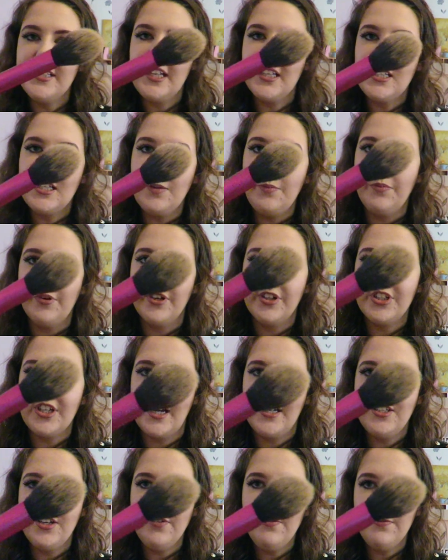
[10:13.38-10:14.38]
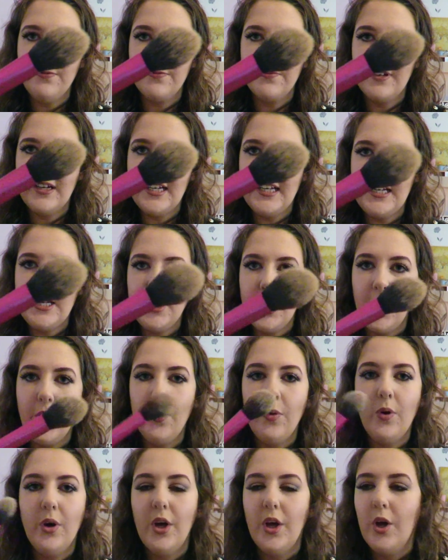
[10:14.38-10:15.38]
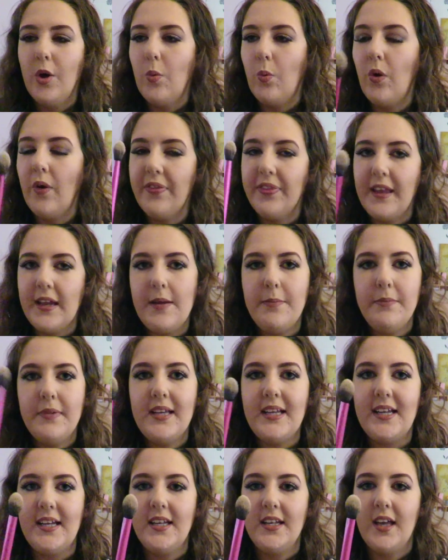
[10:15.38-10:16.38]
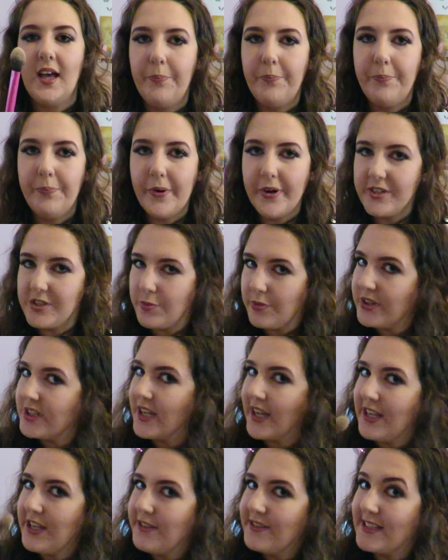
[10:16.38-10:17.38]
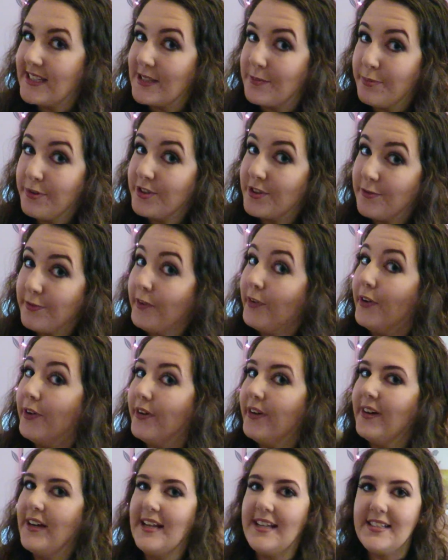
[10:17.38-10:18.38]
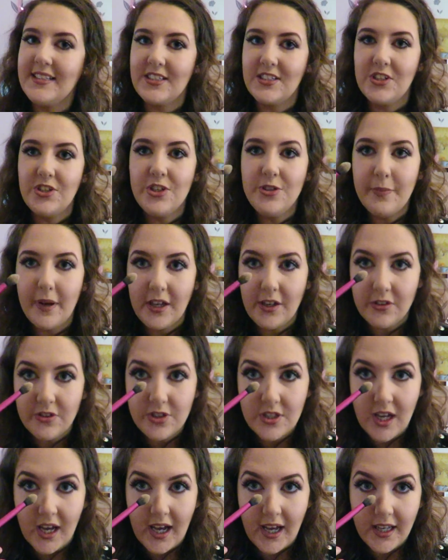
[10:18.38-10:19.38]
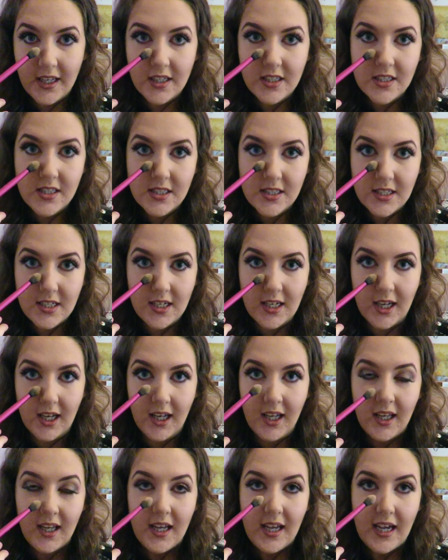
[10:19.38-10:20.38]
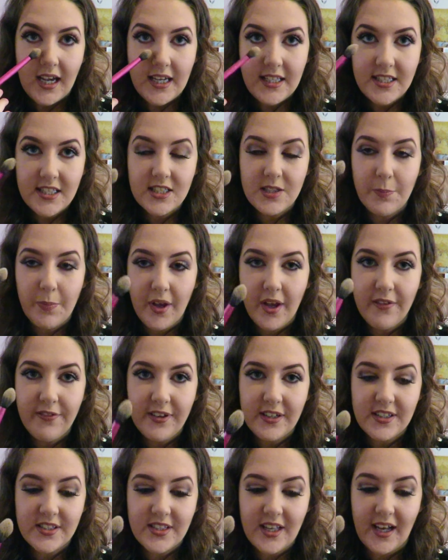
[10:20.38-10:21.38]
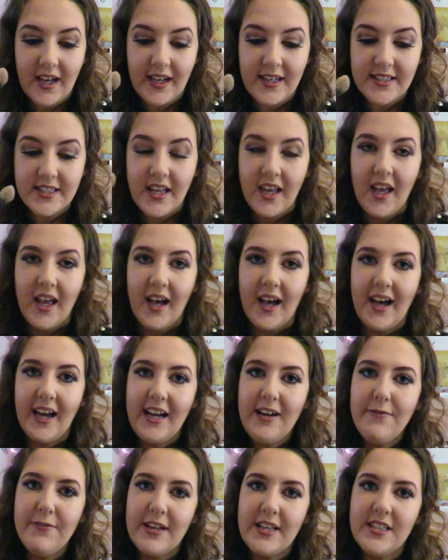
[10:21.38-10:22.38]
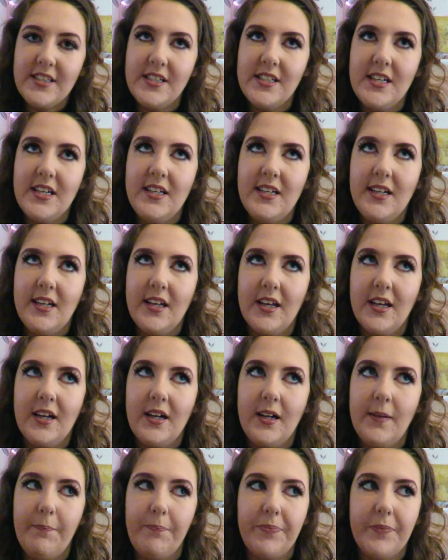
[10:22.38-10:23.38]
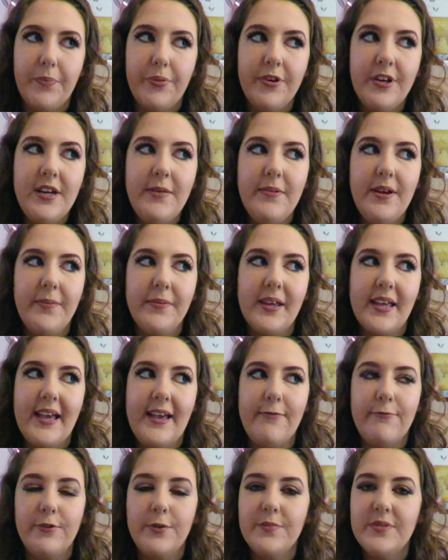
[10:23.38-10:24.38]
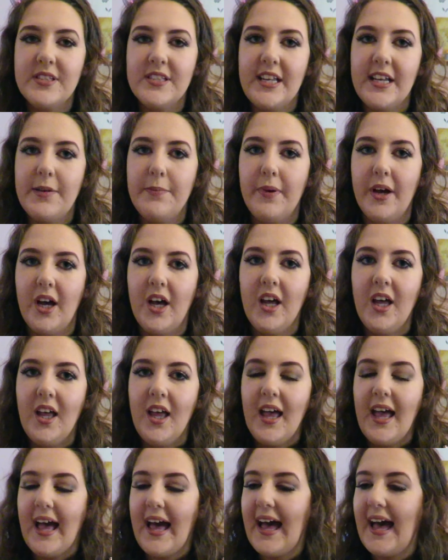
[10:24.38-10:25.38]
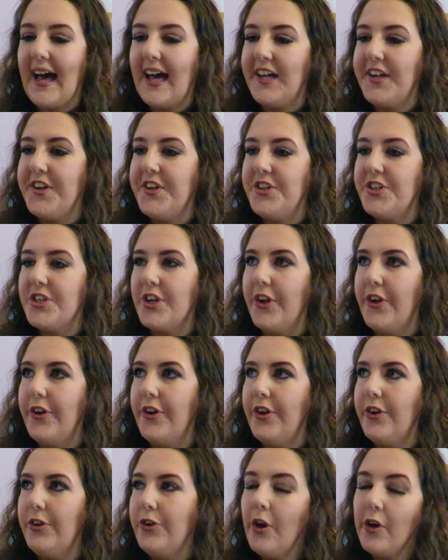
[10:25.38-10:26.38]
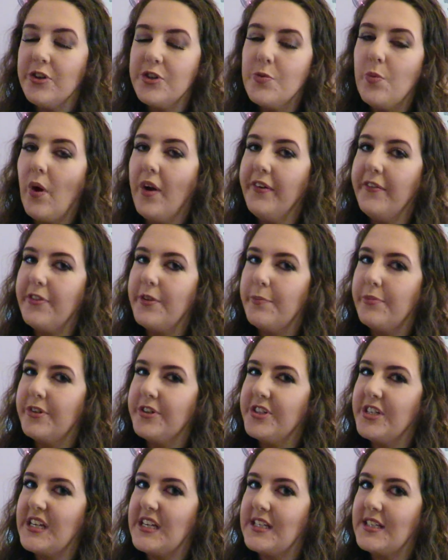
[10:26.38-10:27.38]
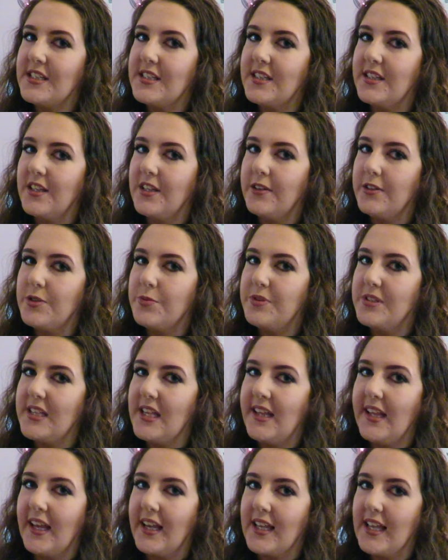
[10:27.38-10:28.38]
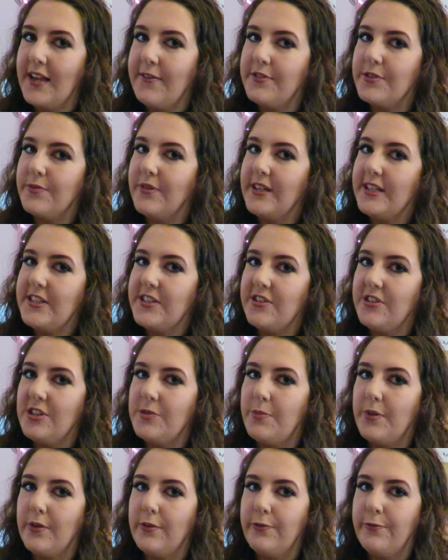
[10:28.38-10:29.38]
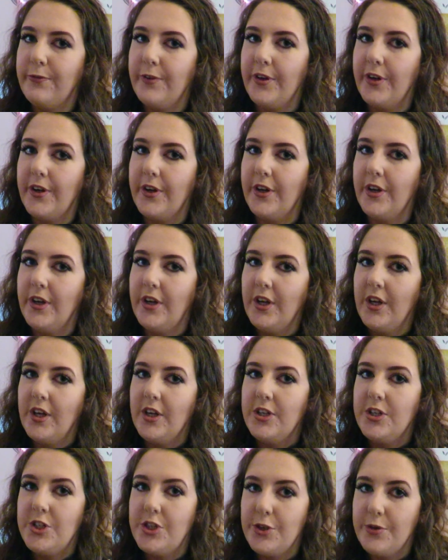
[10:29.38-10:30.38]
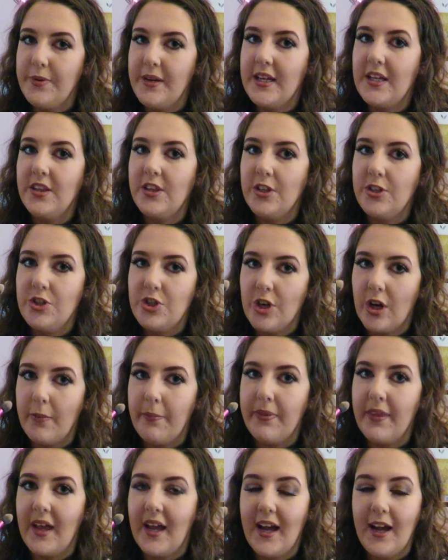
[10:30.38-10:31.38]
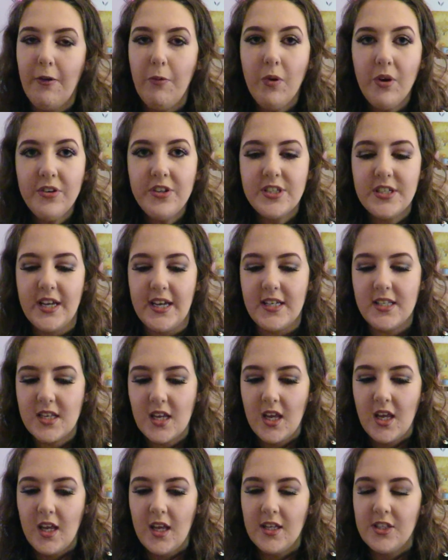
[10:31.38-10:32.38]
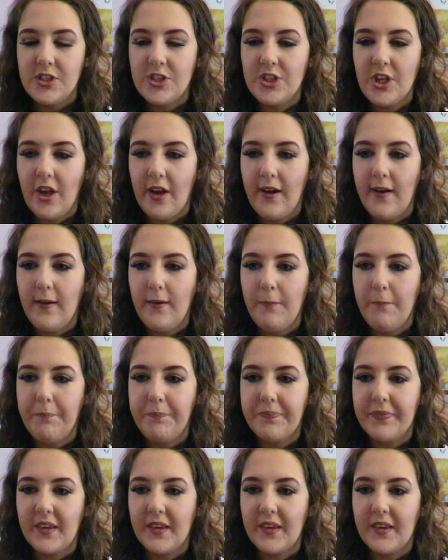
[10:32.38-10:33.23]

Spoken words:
setting brush I don't really know what they mean, but what I use this brush for is to do my under eye concealer. It is the perfect size. I invested in the premium kit from Sigma, and not one of the brushes that was in that kit was really suitable for doing the job that I wanted. So